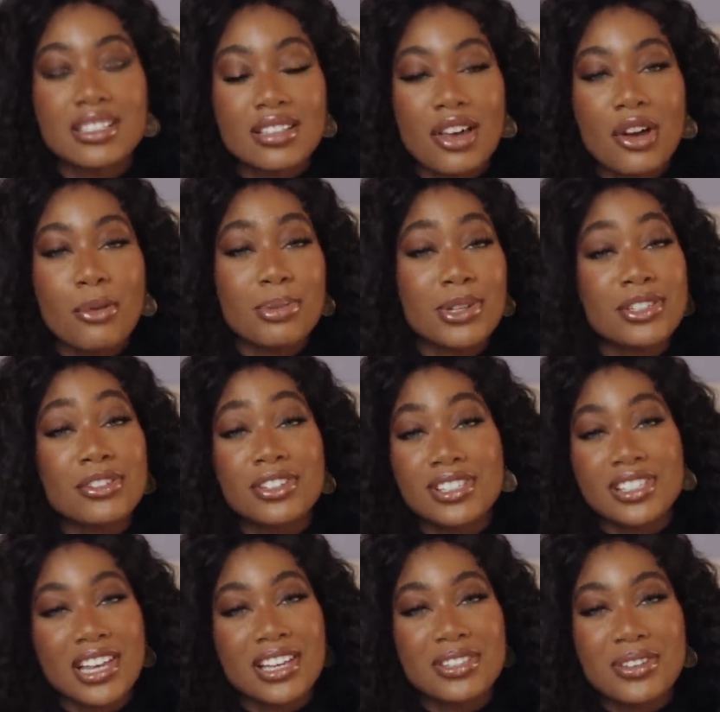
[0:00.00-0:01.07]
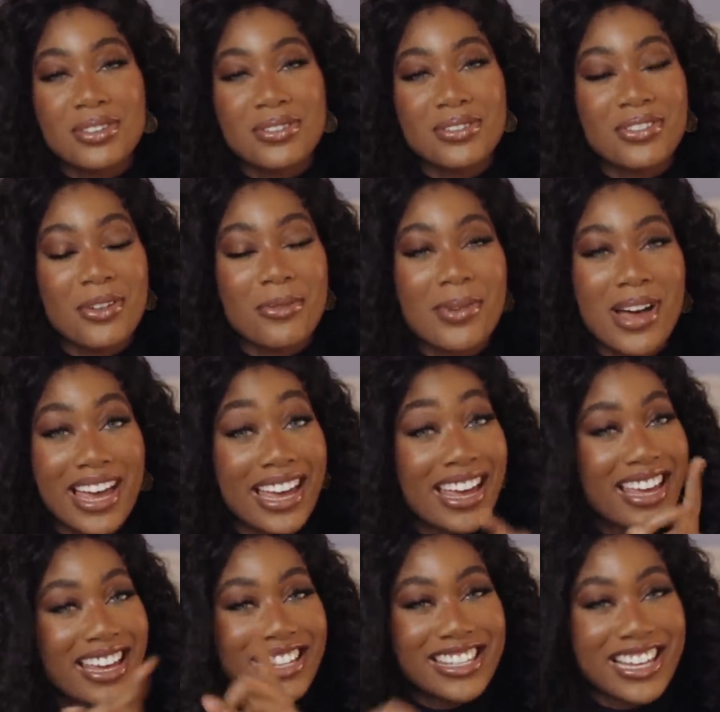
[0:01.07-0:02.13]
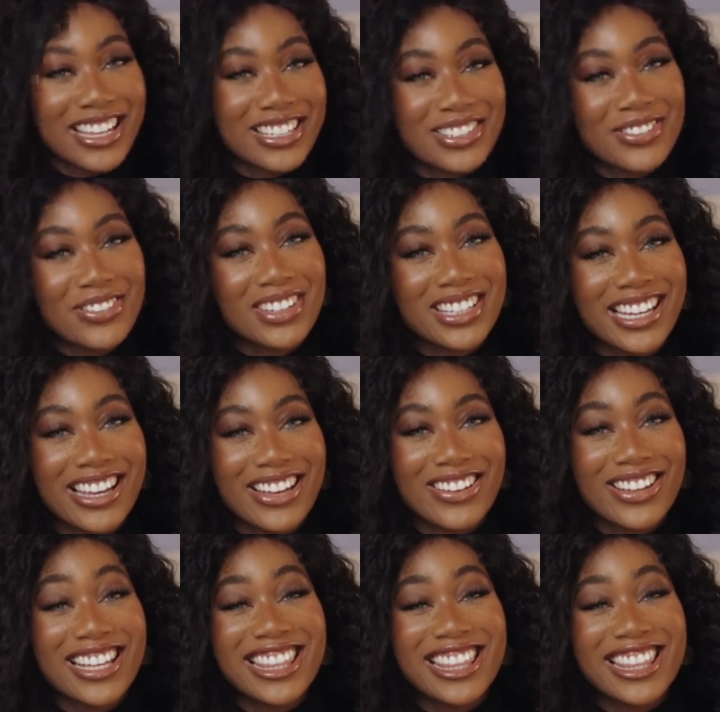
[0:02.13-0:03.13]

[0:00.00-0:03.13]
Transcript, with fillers: So be sure to stay tuned for my next video.